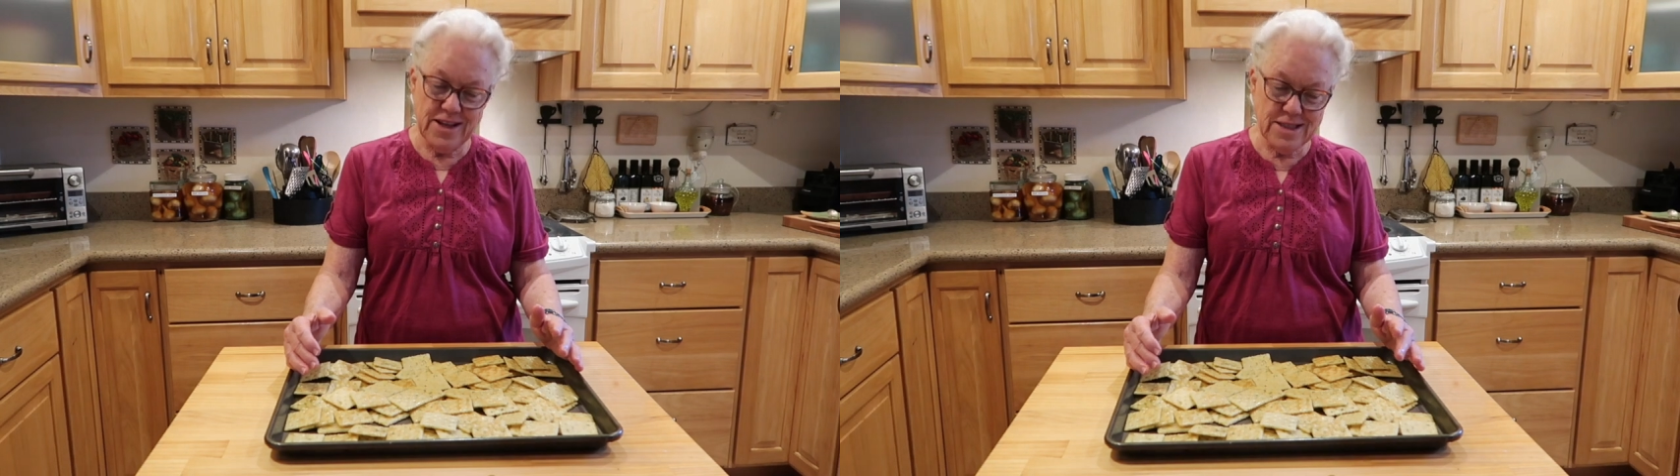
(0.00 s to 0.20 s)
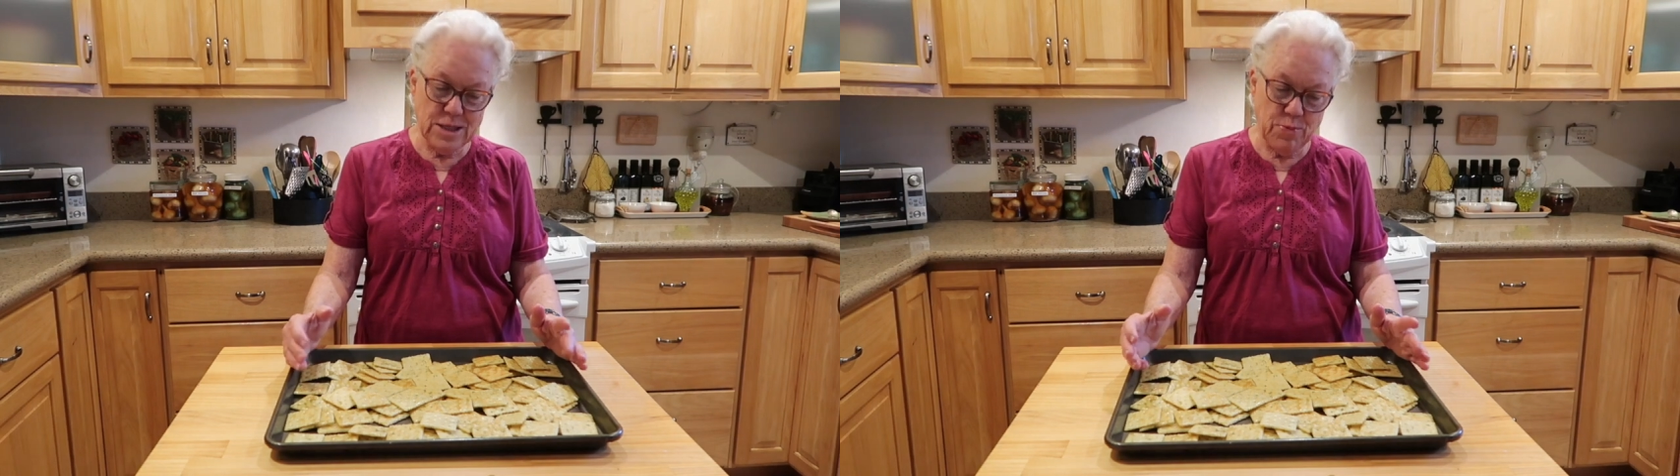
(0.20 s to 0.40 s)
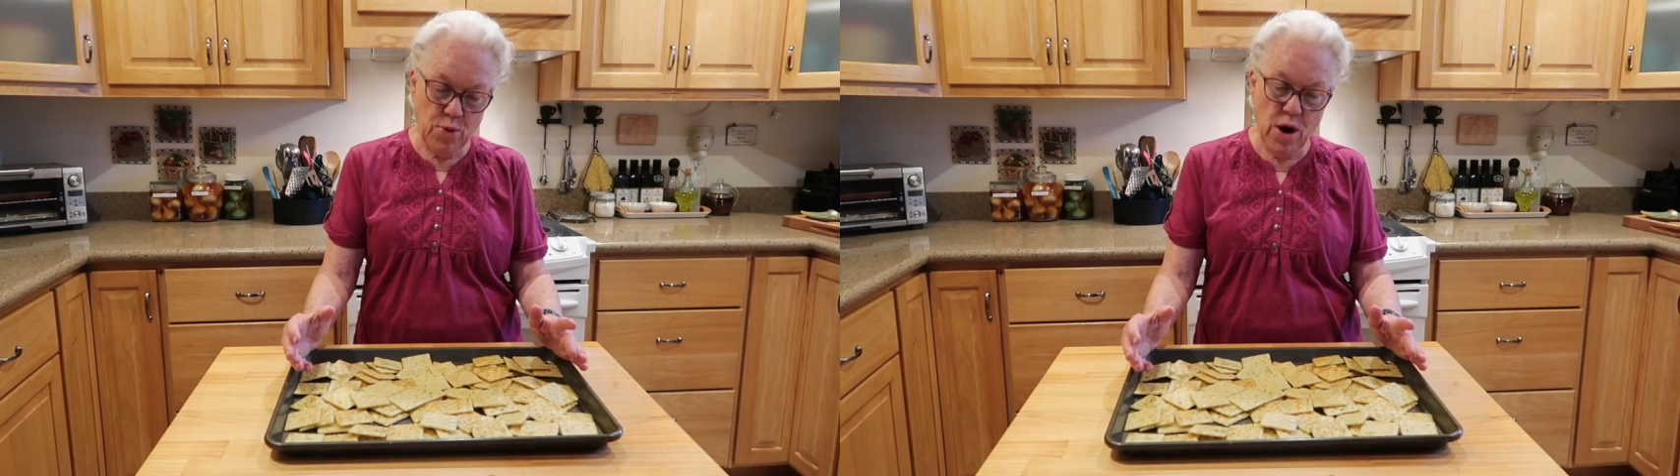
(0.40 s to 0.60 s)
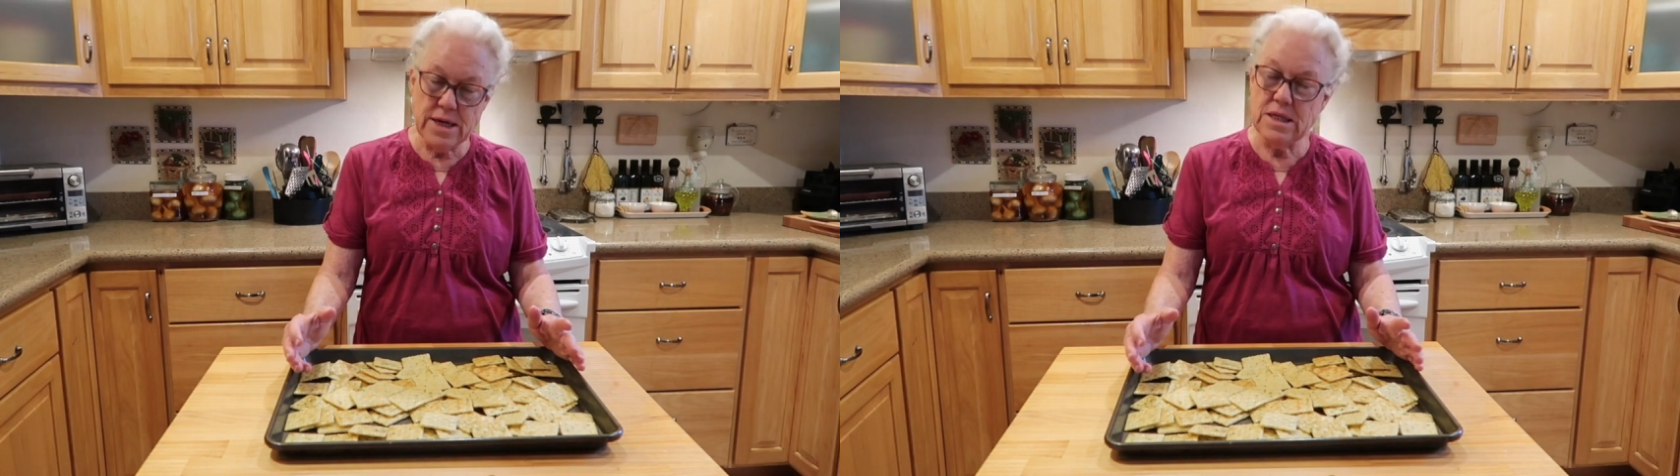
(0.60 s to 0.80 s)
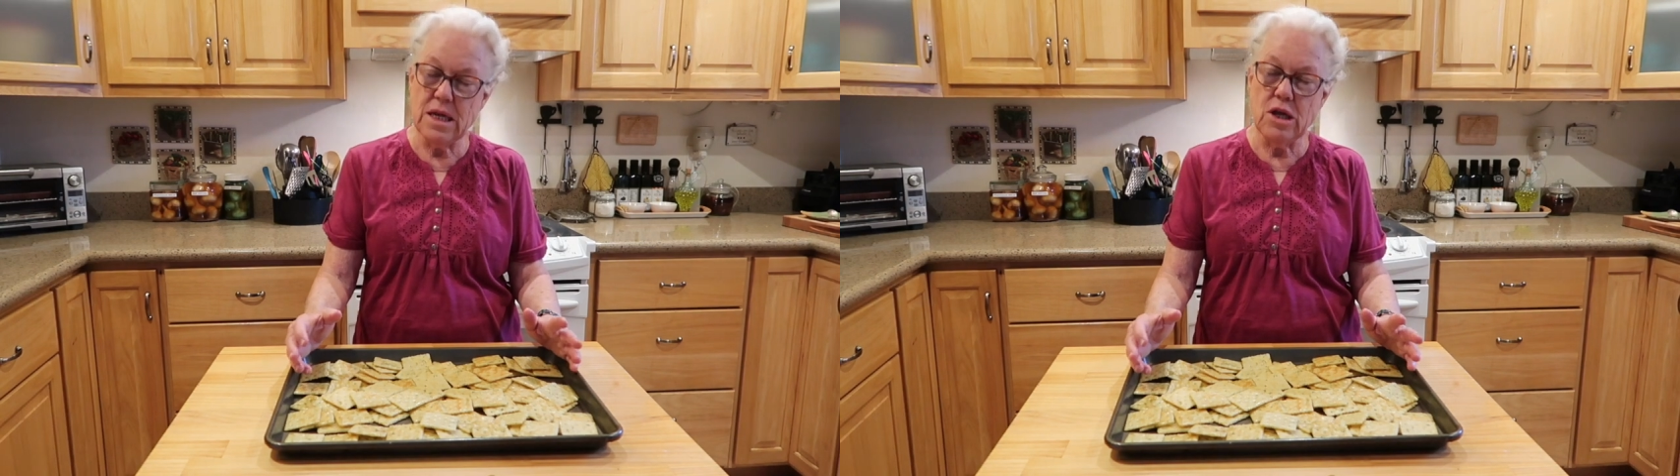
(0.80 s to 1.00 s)
It's
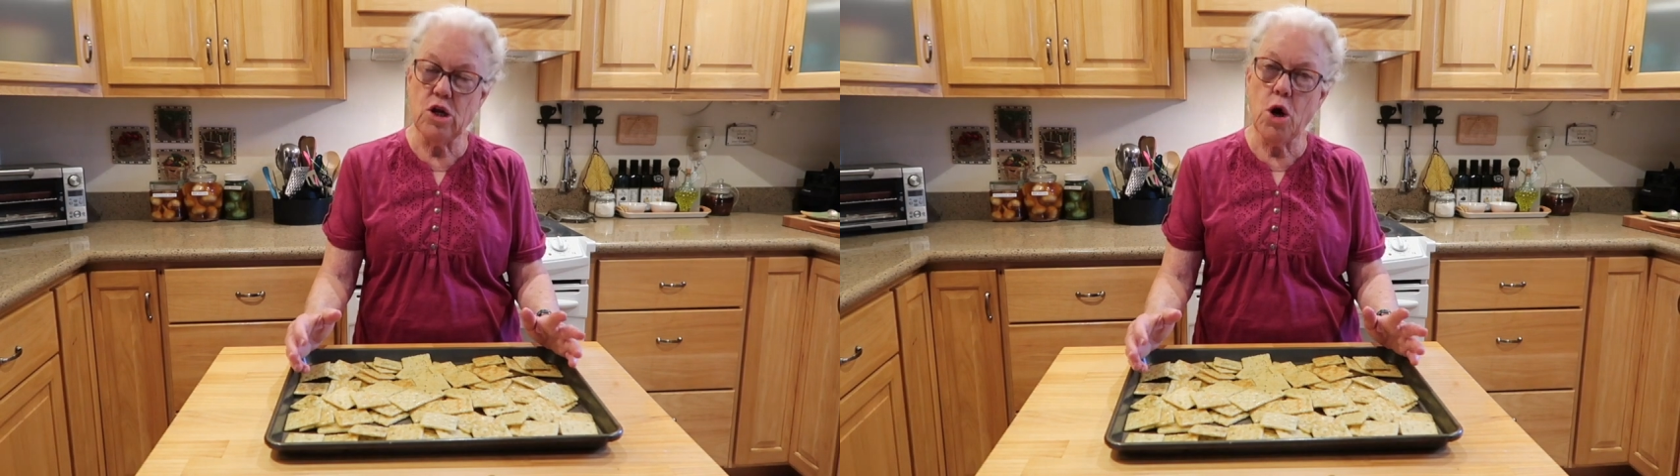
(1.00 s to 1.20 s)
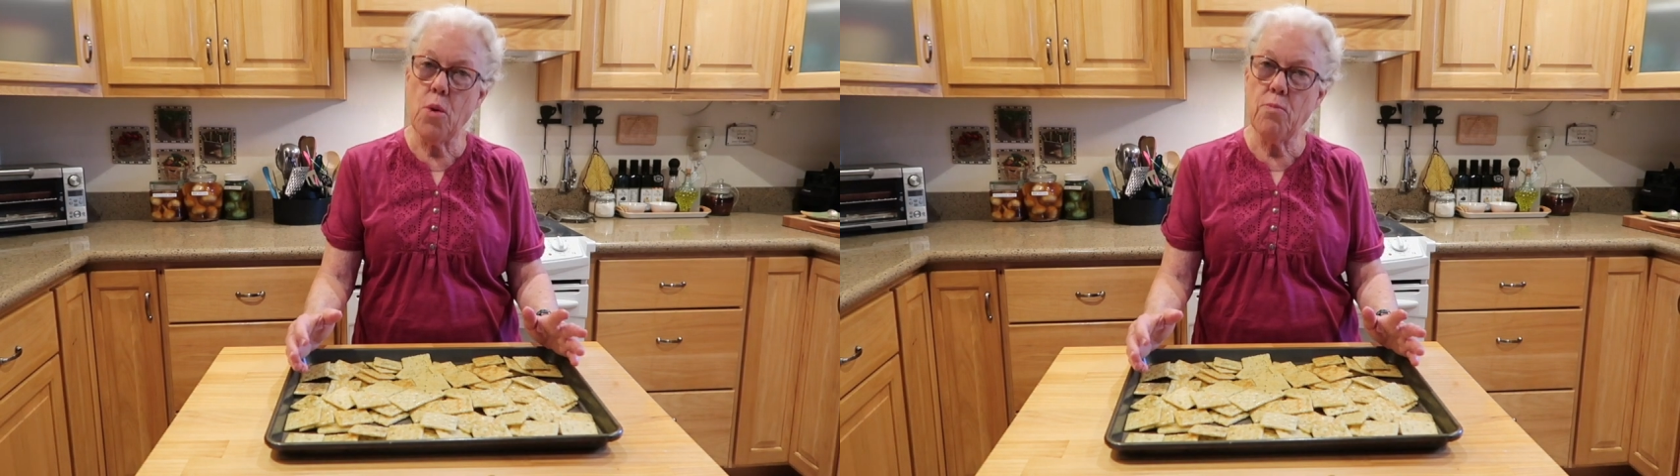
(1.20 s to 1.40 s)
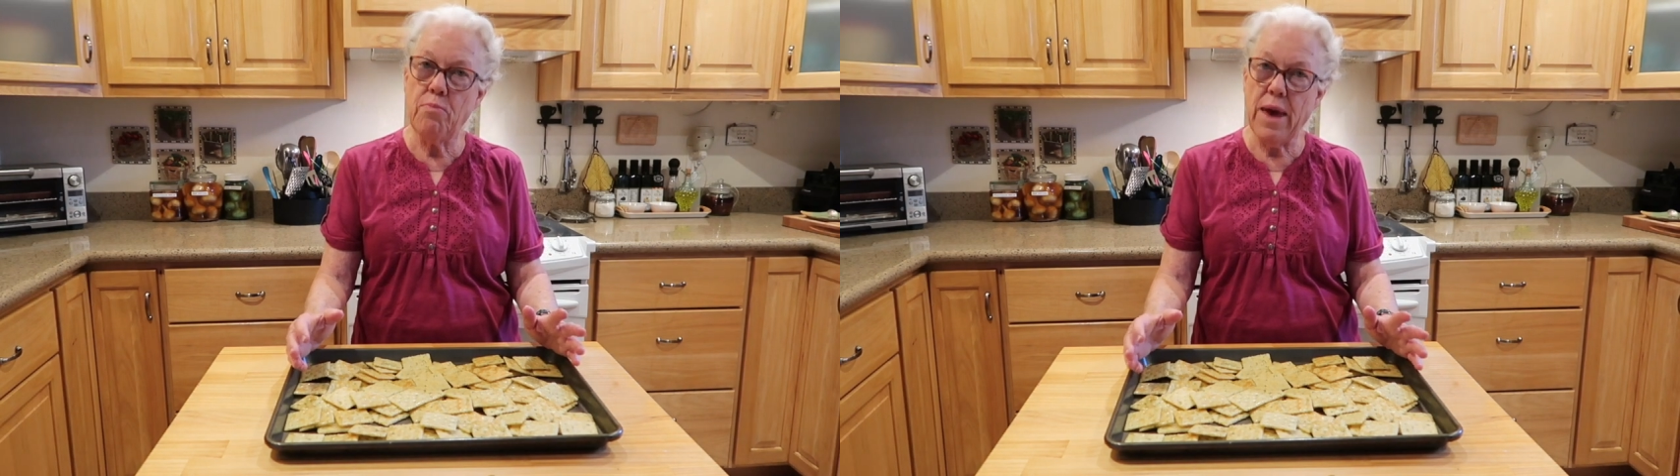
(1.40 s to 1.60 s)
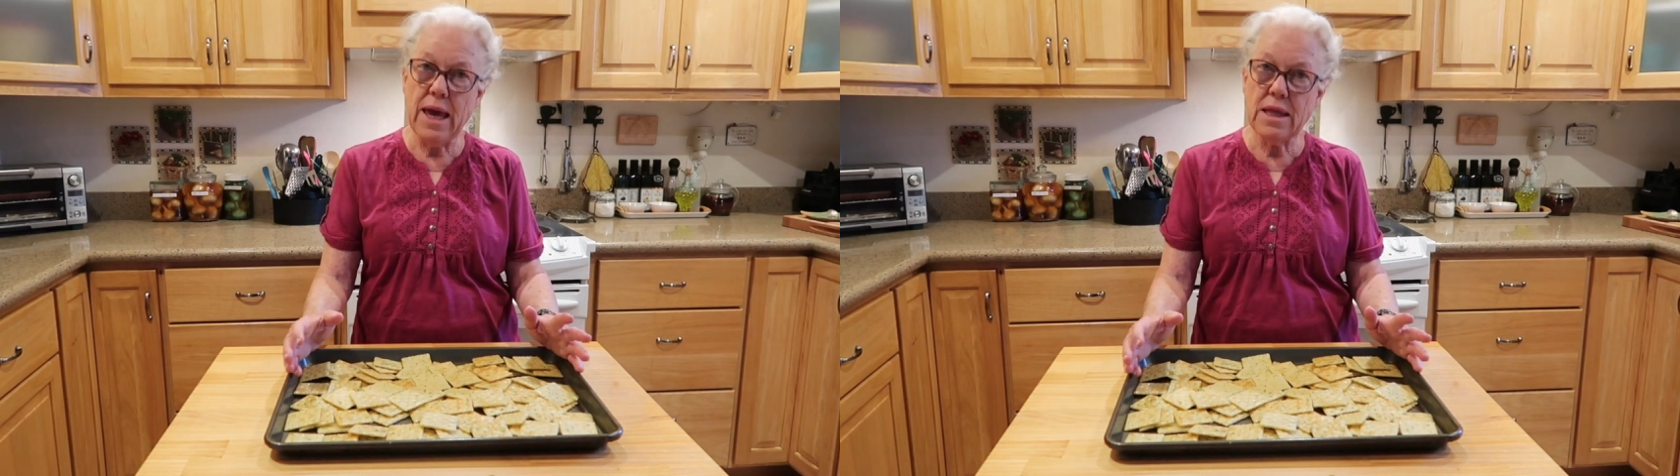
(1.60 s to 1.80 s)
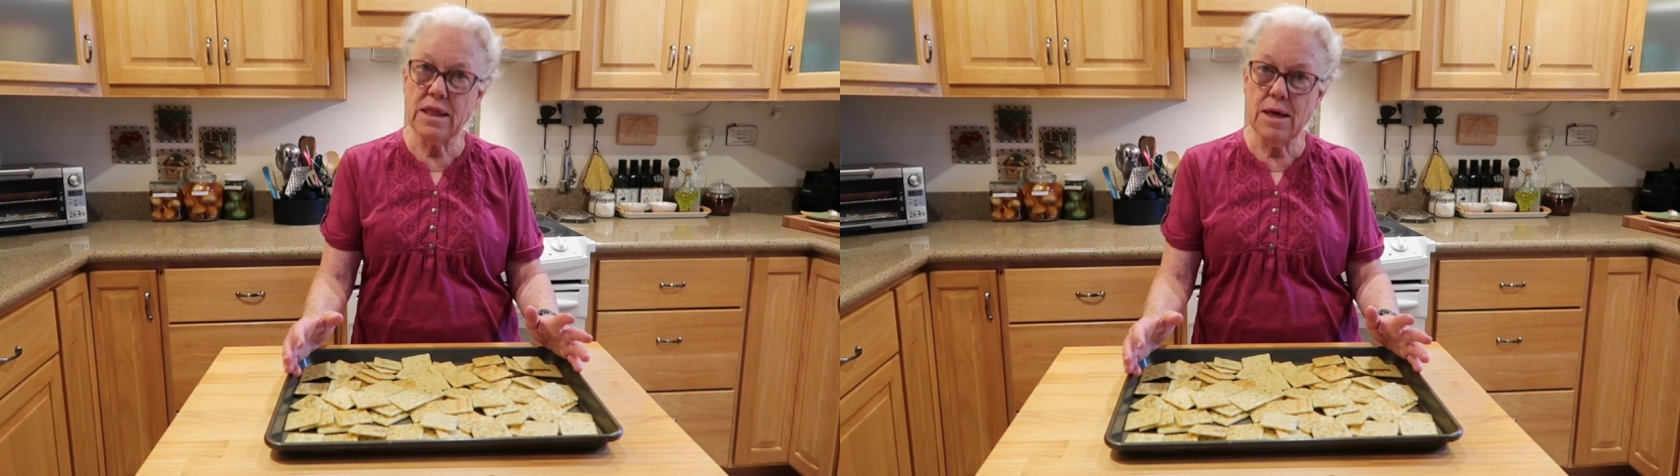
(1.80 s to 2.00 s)
surprising. You don't
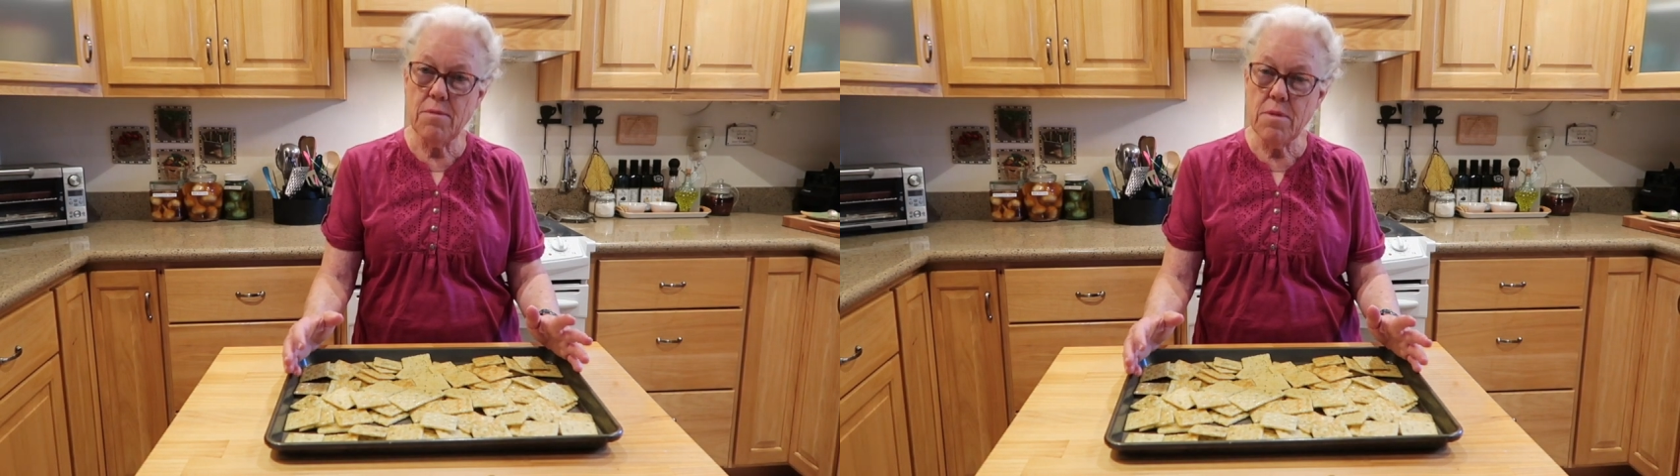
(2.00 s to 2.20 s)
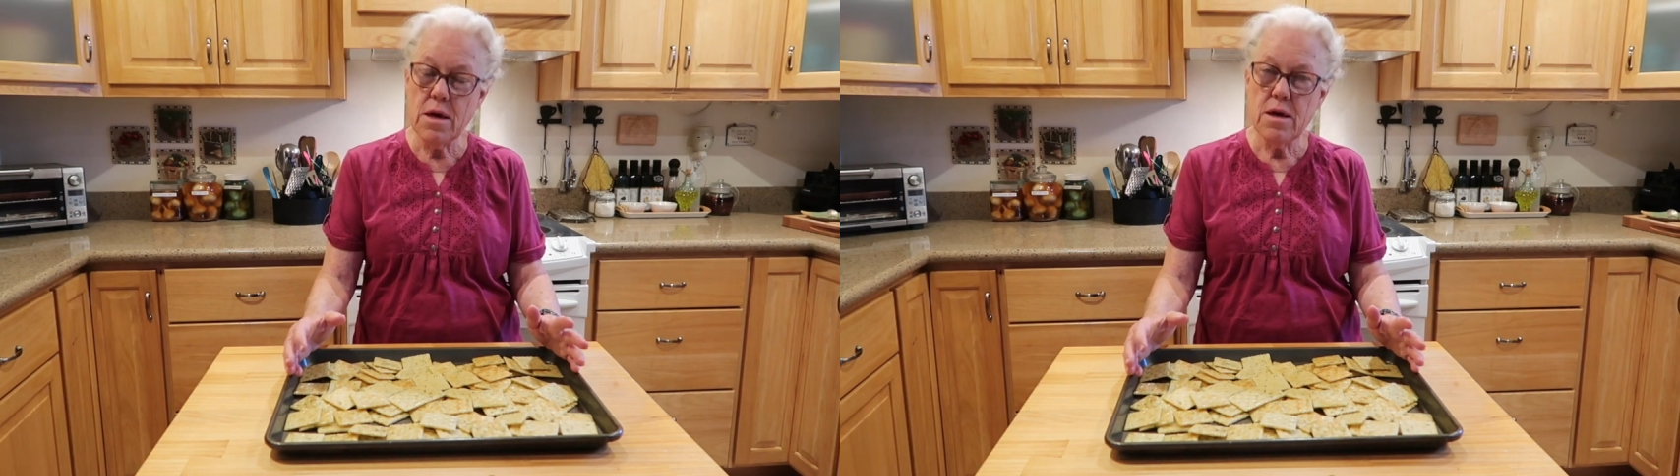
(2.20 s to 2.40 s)
bake them.